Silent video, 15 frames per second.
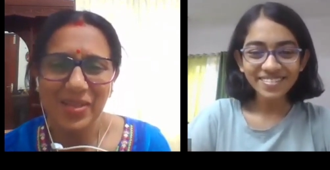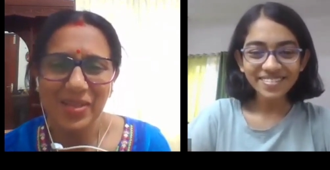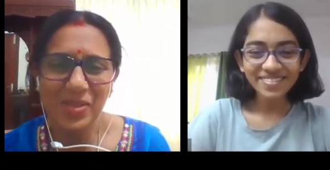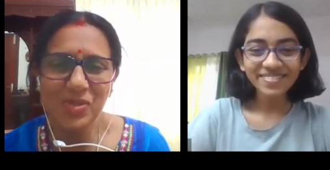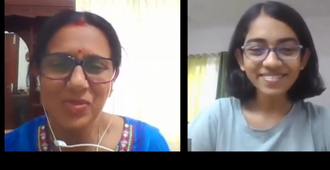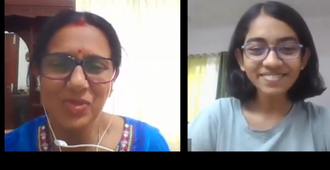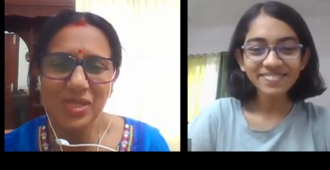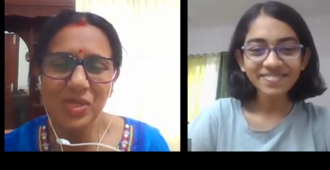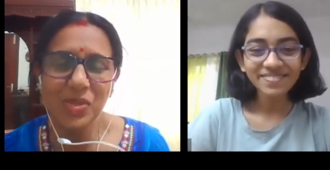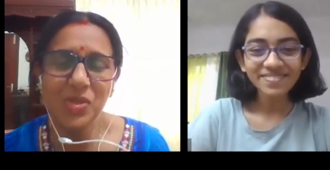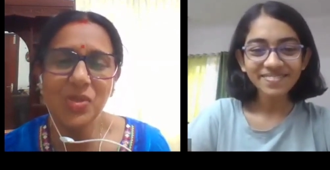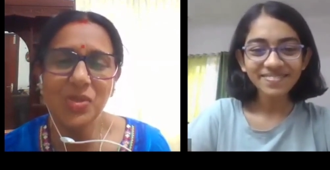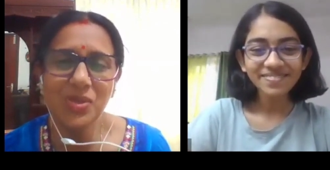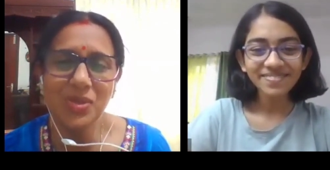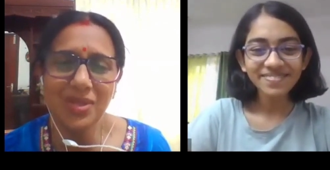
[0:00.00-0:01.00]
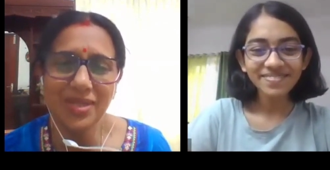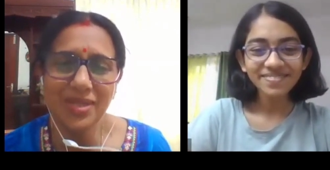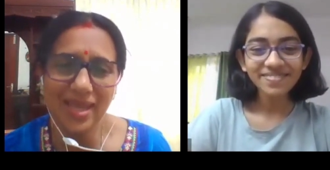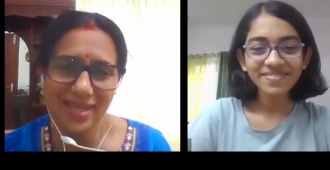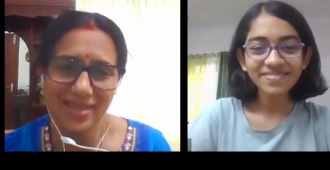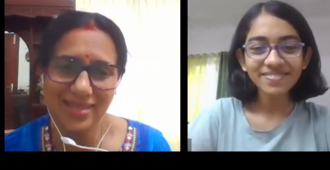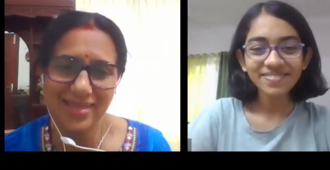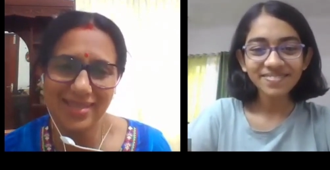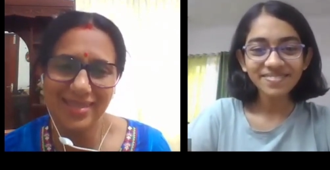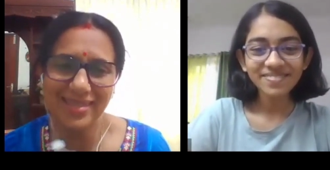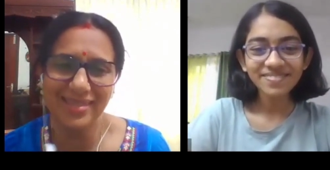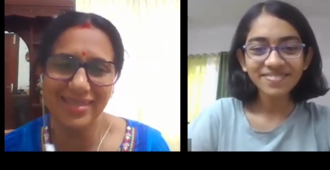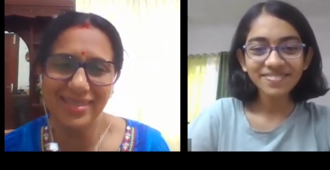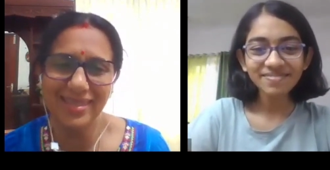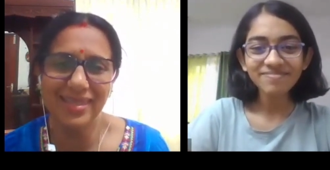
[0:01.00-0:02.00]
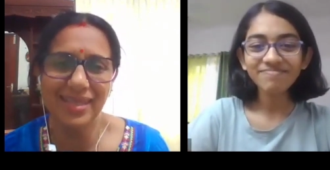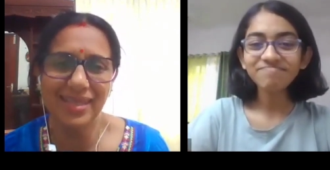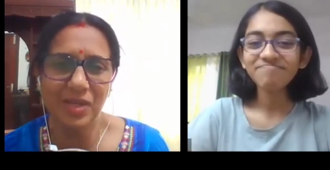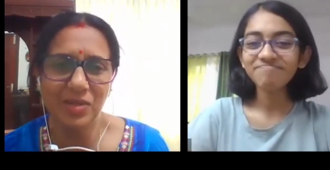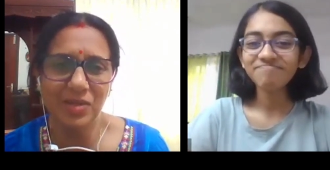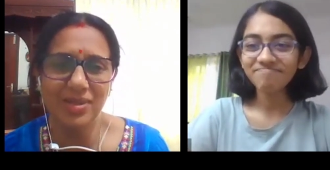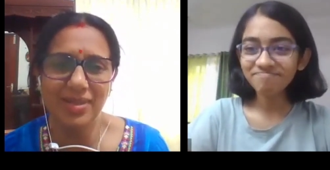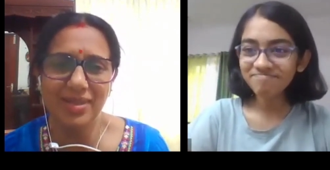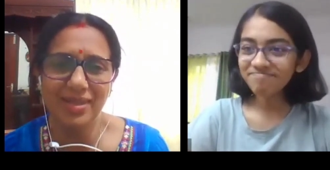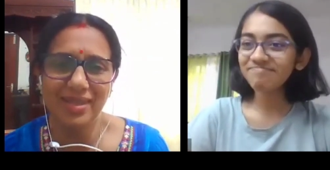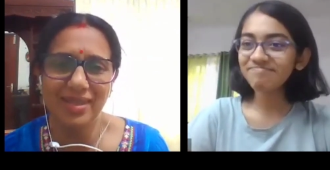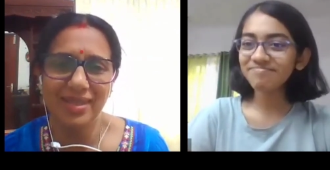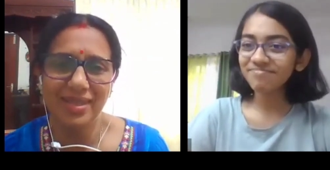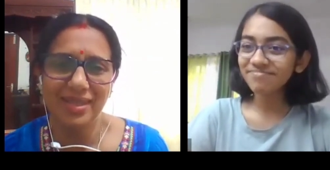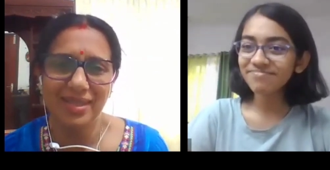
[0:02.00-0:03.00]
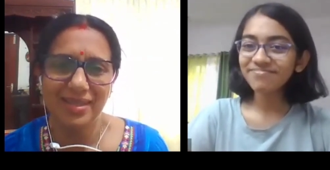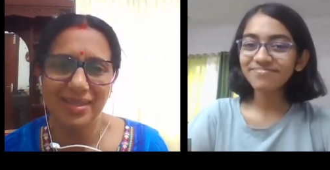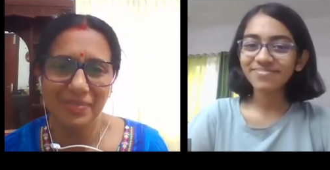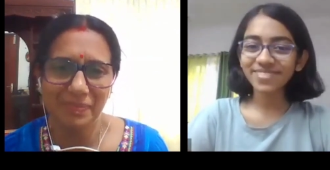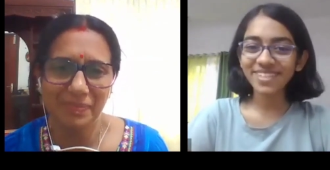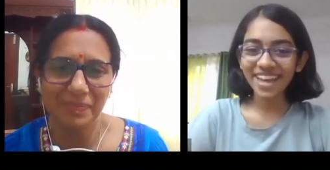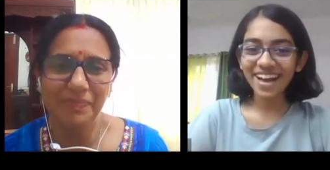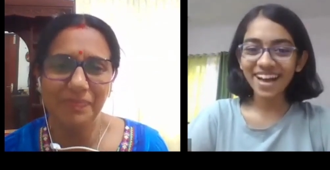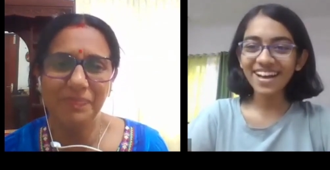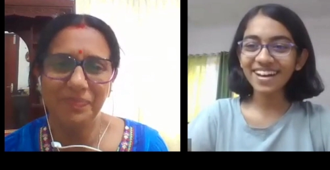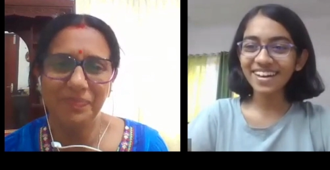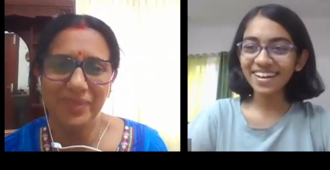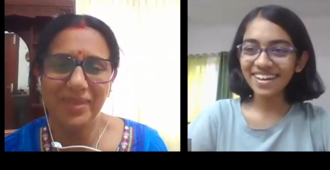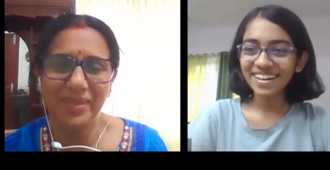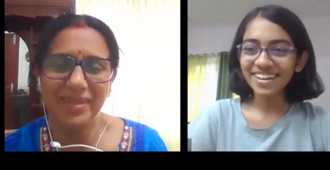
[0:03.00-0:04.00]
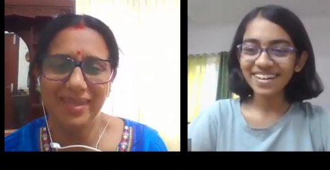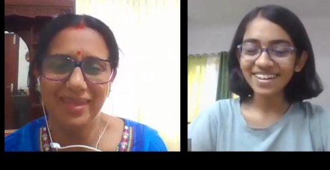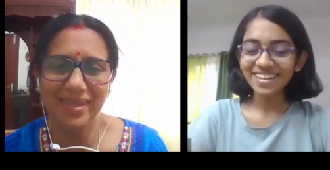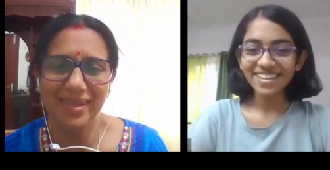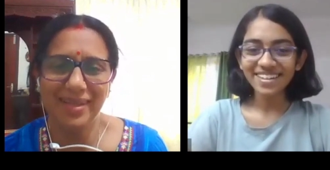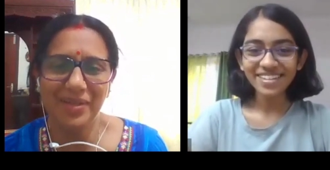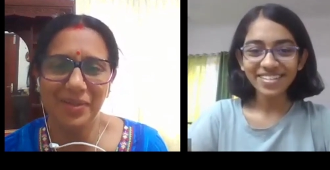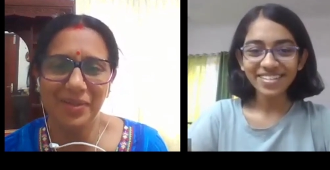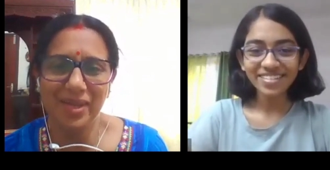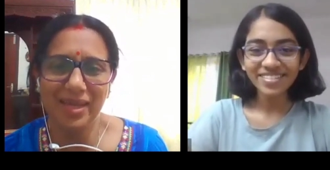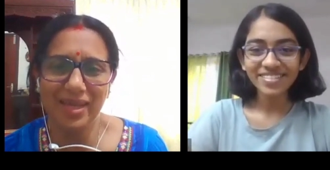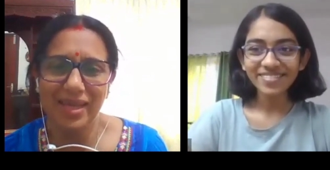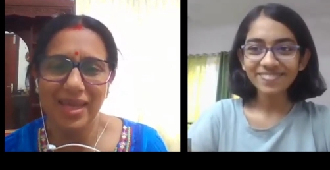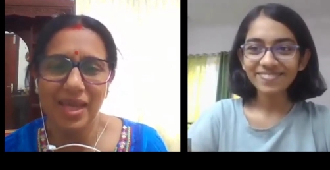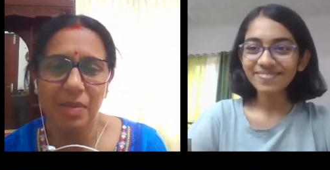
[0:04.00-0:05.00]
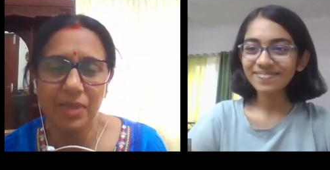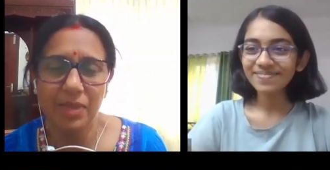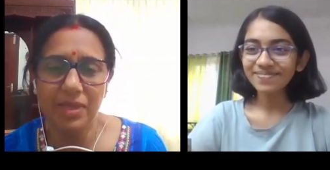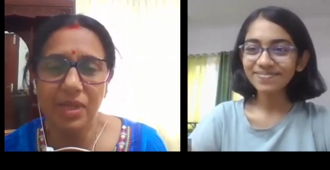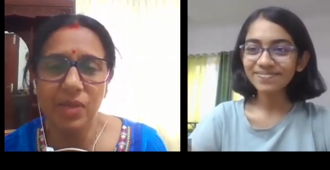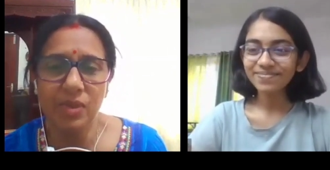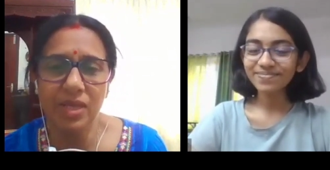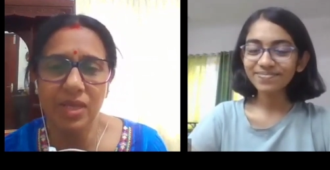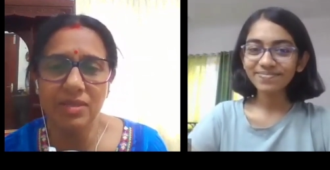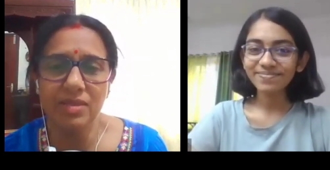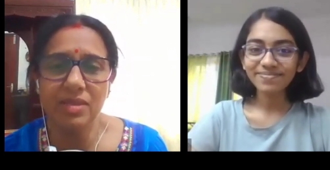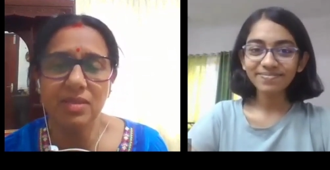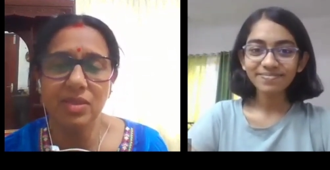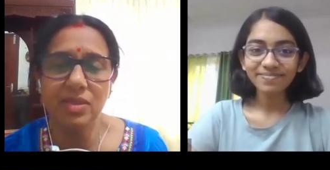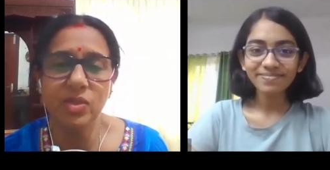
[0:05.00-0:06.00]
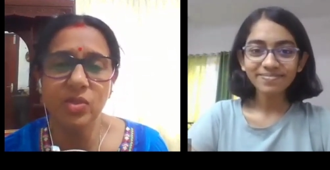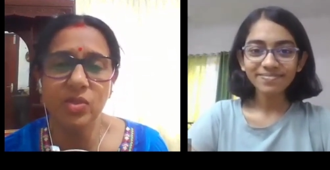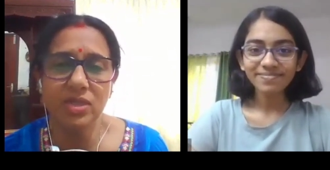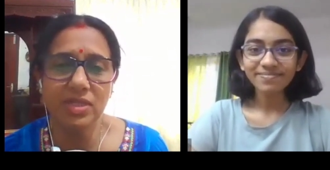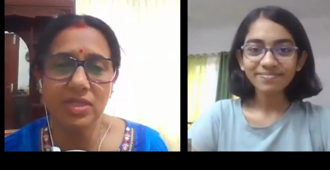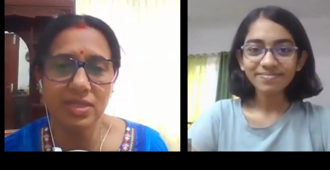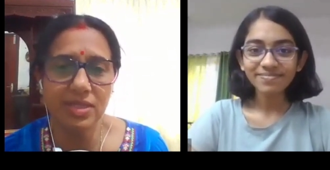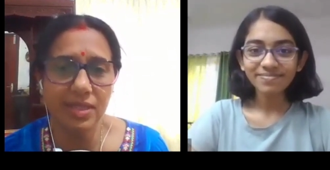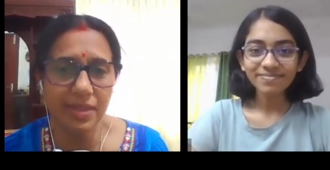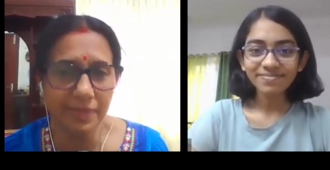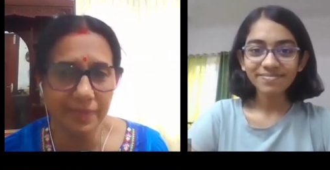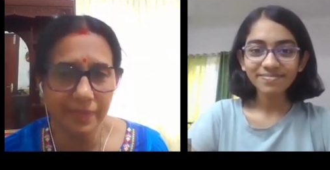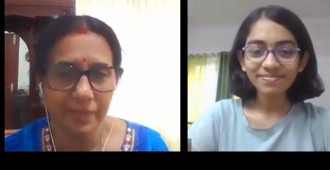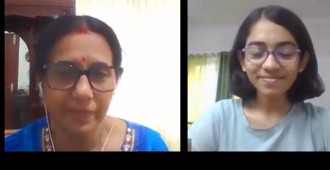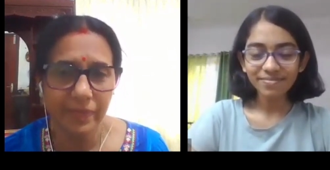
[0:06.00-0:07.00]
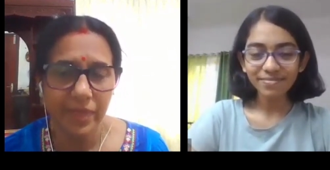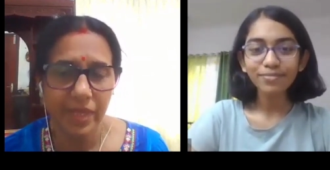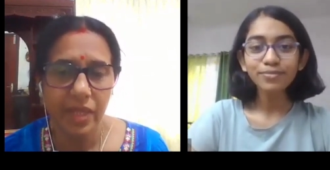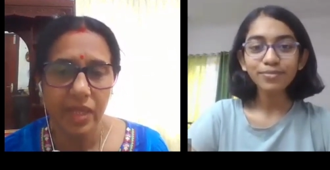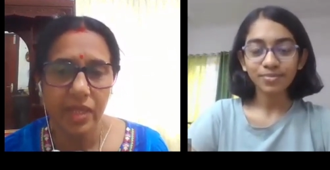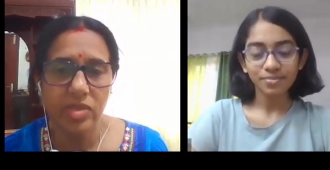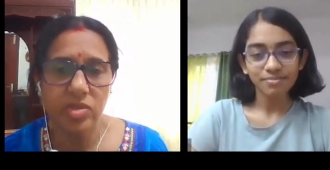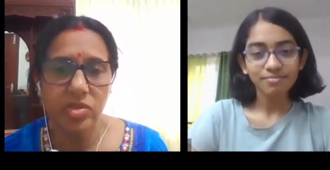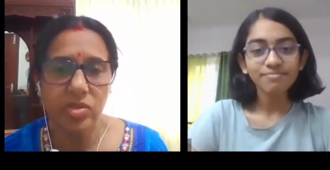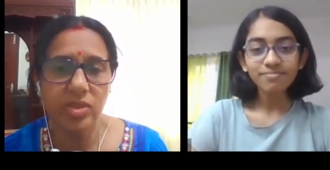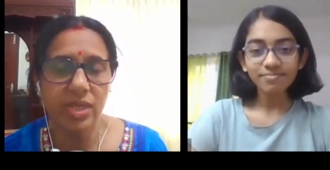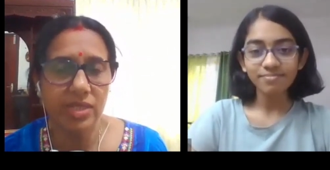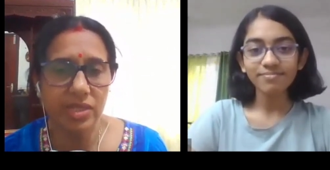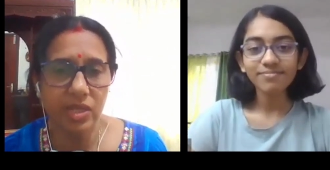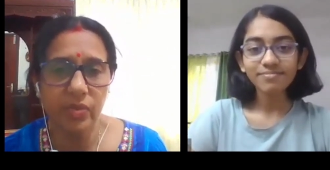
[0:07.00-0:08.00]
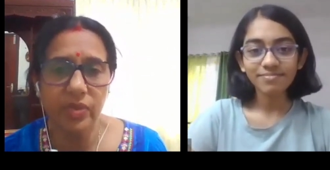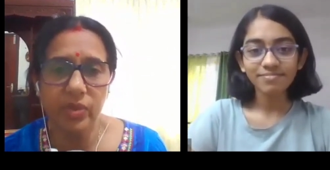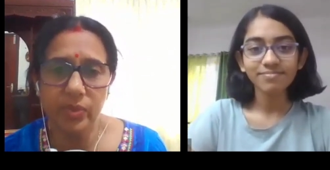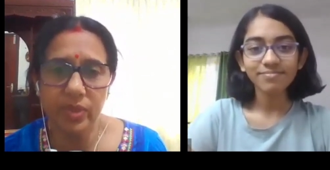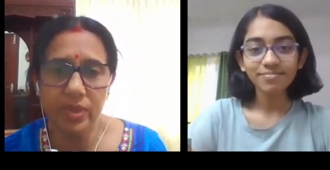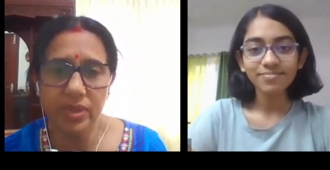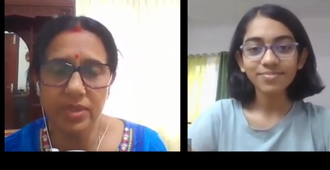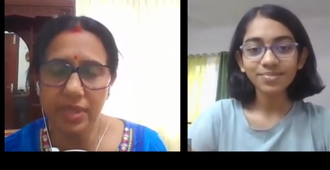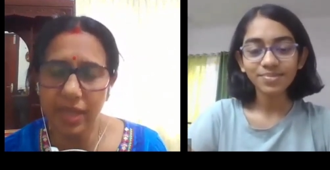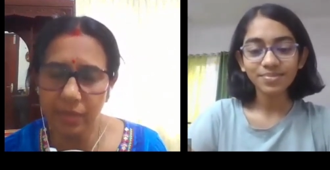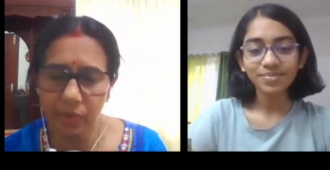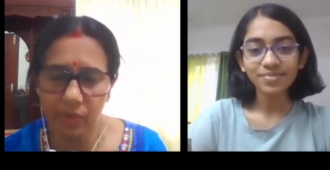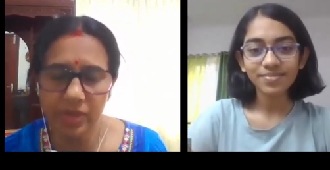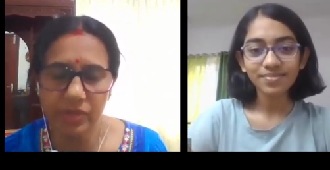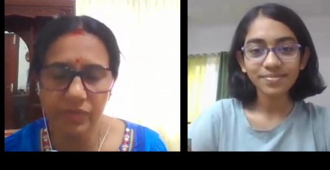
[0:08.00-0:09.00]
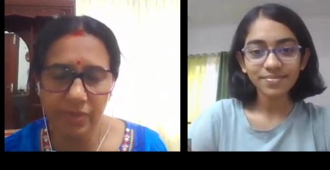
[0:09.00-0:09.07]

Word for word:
Speaker 1: Those were the cool days. I don't mm, yeah. Yeah, okay. But nowadays, there's the new system. So that's mm. how it works. I'm